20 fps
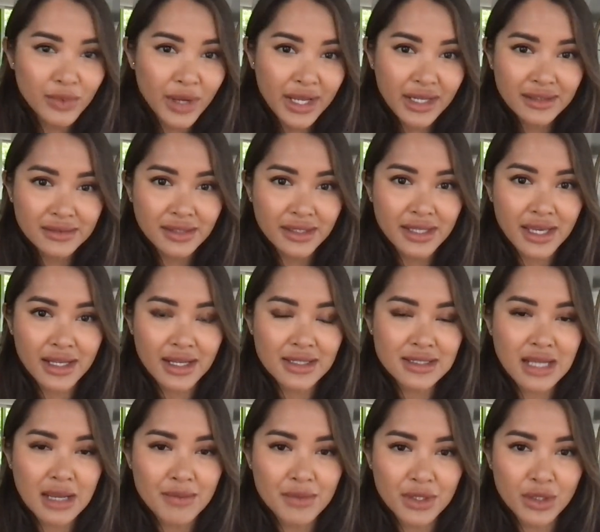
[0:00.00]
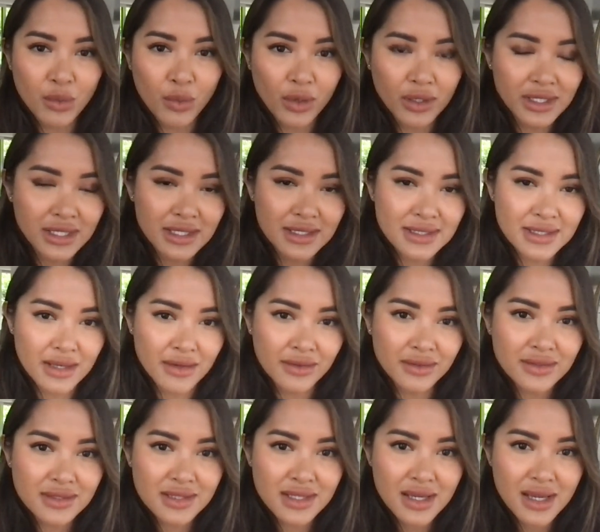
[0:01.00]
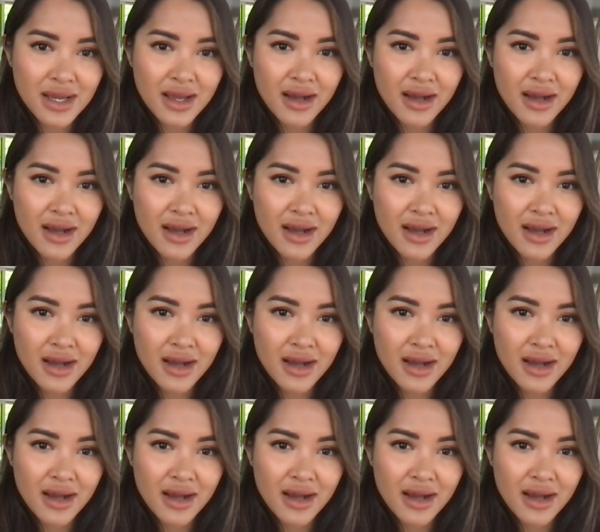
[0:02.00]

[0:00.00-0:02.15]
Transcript: right? Like anytime that you're working in sales,